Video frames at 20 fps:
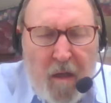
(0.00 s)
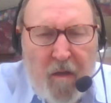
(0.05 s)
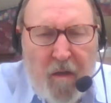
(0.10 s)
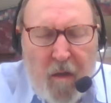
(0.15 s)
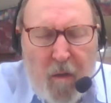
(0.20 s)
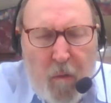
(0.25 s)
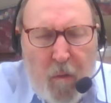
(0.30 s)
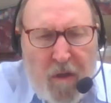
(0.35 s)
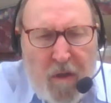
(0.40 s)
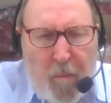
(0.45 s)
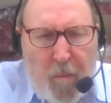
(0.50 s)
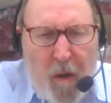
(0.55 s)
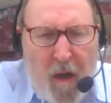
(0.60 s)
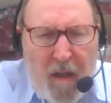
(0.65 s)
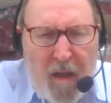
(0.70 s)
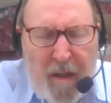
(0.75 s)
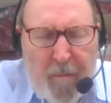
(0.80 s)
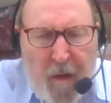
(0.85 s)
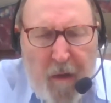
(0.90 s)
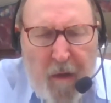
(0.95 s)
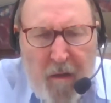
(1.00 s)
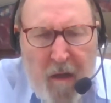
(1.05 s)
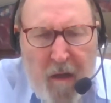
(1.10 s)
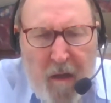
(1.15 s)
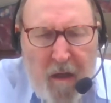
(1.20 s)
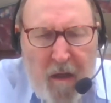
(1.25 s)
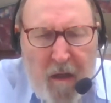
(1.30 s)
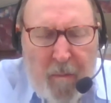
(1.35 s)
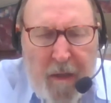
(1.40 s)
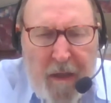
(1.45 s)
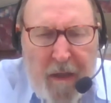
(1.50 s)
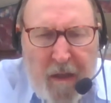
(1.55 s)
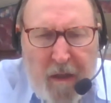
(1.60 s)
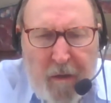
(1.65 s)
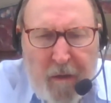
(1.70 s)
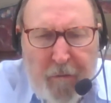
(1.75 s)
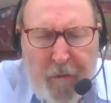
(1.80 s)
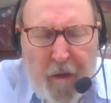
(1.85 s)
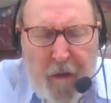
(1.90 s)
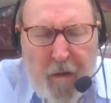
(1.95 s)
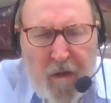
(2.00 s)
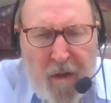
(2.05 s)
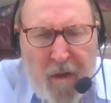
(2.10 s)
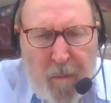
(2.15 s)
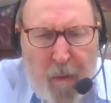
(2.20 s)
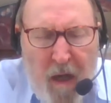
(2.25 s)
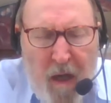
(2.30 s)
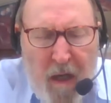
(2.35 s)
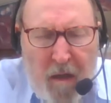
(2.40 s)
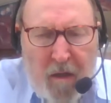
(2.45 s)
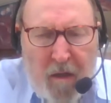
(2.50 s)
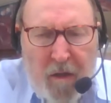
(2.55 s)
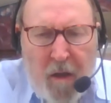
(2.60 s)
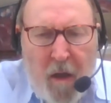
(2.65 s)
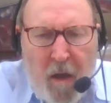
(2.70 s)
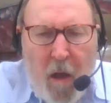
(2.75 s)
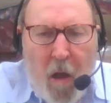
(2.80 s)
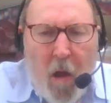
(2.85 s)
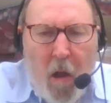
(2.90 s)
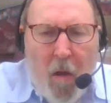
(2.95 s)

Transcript: In other words, a bottling company, as it fills the bottles,